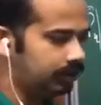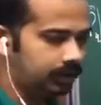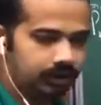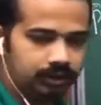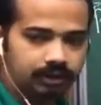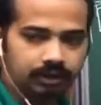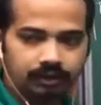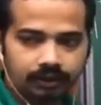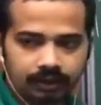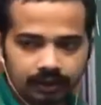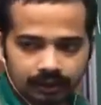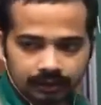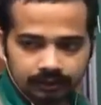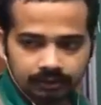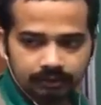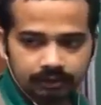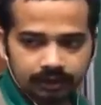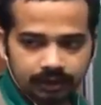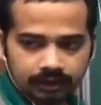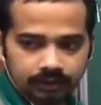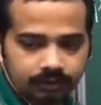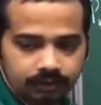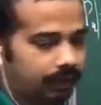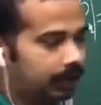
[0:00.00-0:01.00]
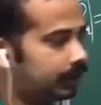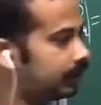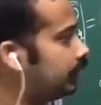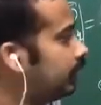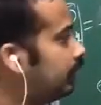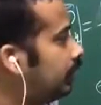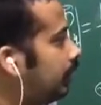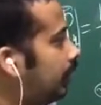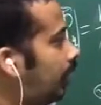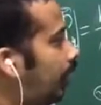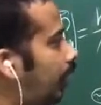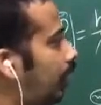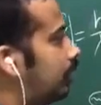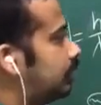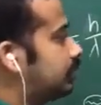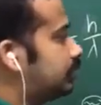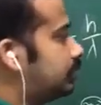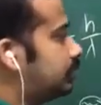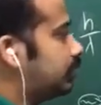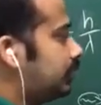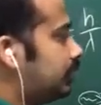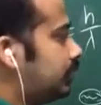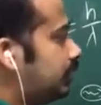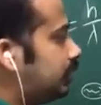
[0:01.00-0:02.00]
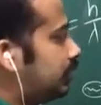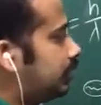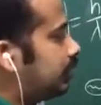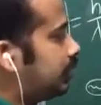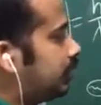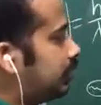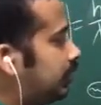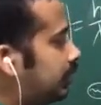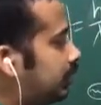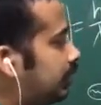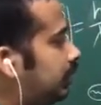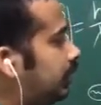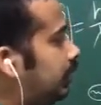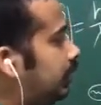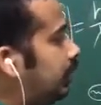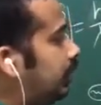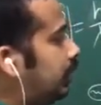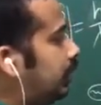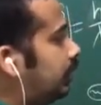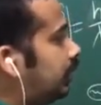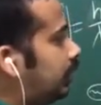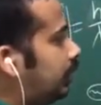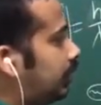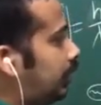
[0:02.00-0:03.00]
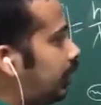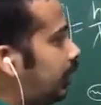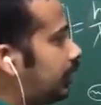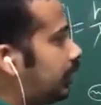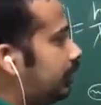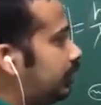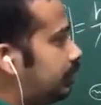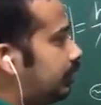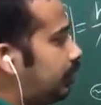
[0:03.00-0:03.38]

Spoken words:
Is that okay? So that's why uncertainty there